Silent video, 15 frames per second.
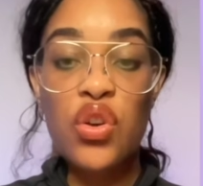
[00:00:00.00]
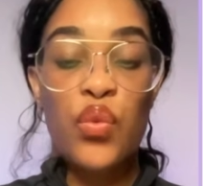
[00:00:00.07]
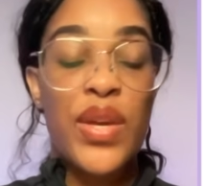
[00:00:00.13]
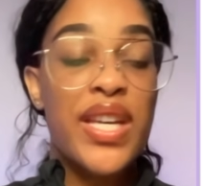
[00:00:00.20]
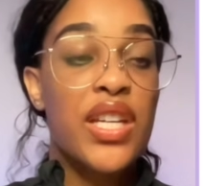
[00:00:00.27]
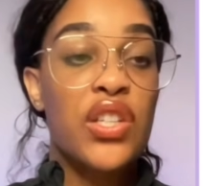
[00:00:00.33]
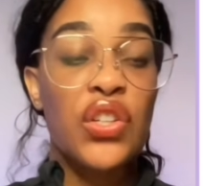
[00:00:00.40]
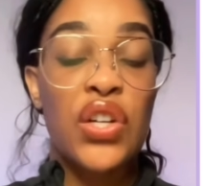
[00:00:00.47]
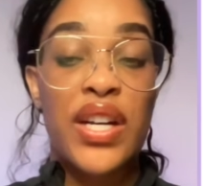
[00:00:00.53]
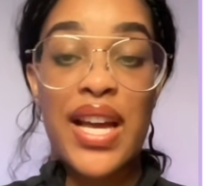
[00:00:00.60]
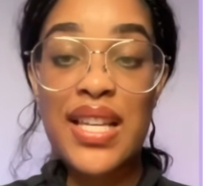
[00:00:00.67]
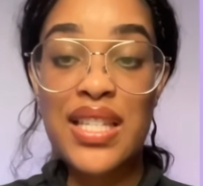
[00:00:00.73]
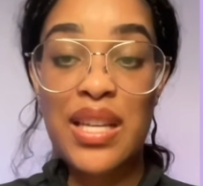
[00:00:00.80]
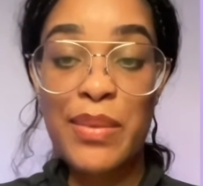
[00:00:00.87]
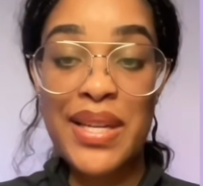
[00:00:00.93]
So we can
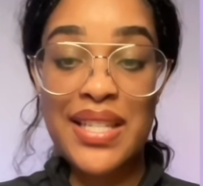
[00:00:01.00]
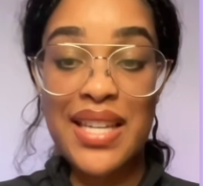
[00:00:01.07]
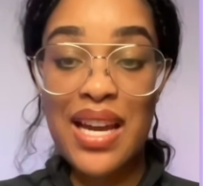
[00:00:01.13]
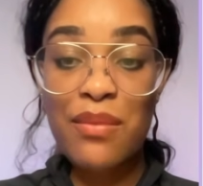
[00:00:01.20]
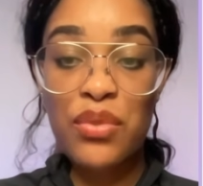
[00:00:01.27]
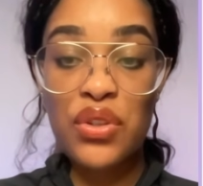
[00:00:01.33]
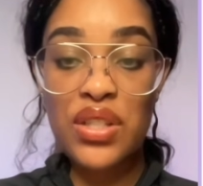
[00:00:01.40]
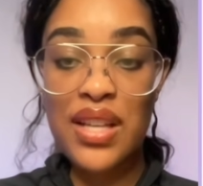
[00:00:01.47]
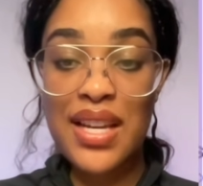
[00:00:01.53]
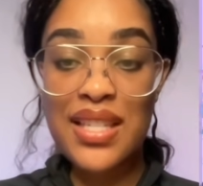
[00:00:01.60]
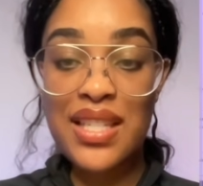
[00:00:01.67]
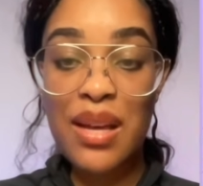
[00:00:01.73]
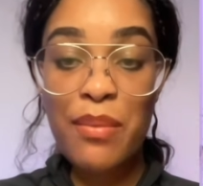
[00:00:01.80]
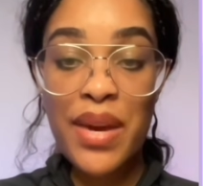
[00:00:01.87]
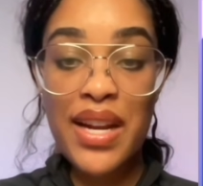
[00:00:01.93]
look at some examples,
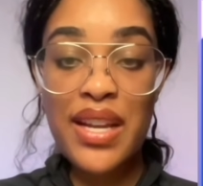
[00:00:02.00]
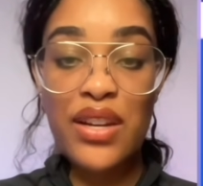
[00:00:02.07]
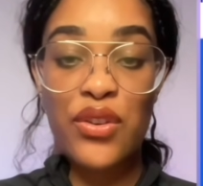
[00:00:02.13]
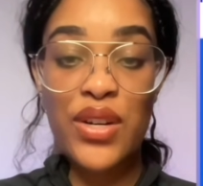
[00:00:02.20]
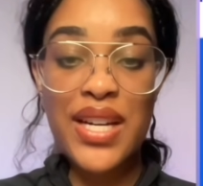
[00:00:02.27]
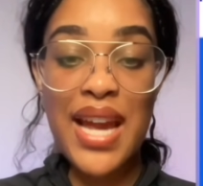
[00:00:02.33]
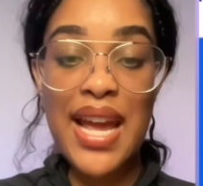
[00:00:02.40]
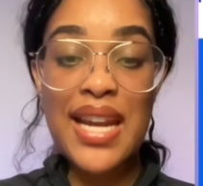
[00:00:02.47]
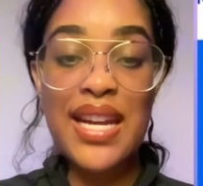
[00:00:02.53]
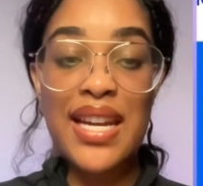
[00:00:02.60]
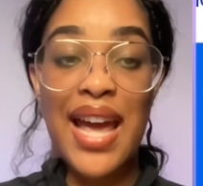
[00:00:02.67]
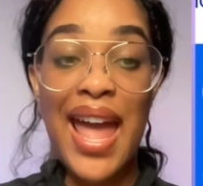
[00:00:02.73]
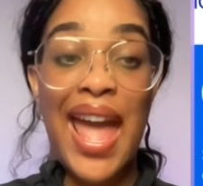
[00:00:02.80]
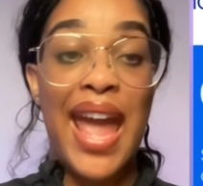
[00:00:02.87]
like somebody created a